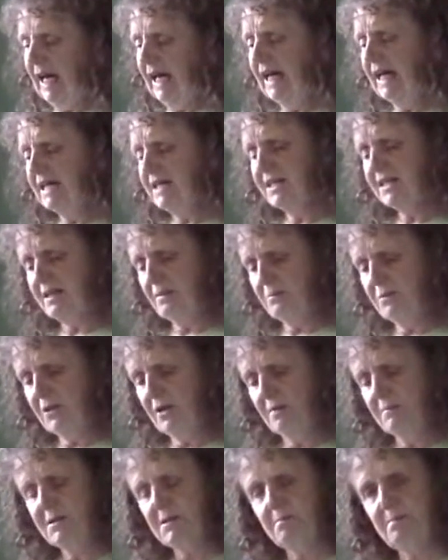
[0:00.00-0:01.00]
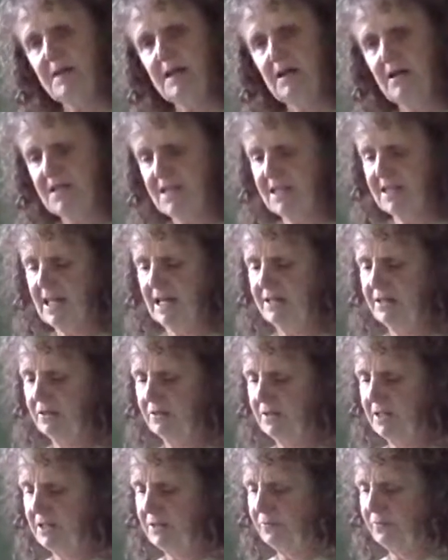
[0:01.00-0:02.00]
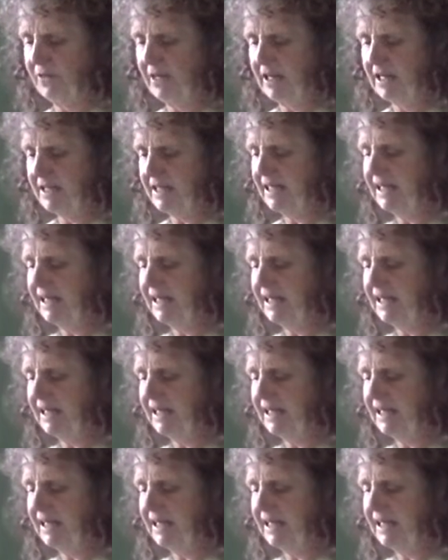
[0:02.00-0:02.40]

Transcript: He is sometimes a bit unsteady on his feet.